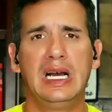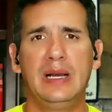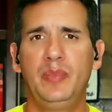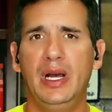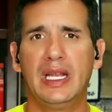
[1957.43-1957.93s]

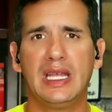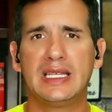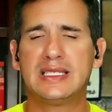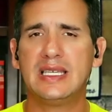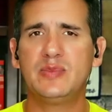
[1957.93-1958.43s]
But
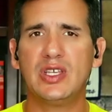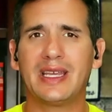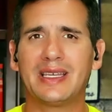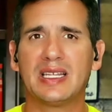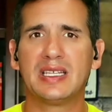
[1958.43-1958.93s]
it seems
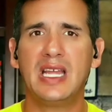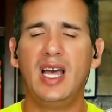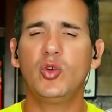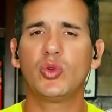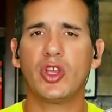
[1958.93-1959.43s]
like
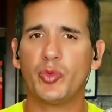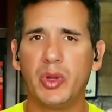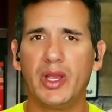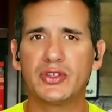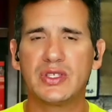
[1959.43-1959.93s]
not only are
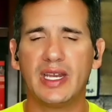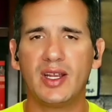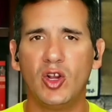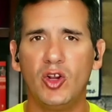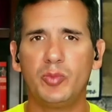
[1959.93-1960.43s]
players getting
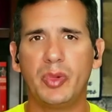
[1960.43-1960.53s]
hurt,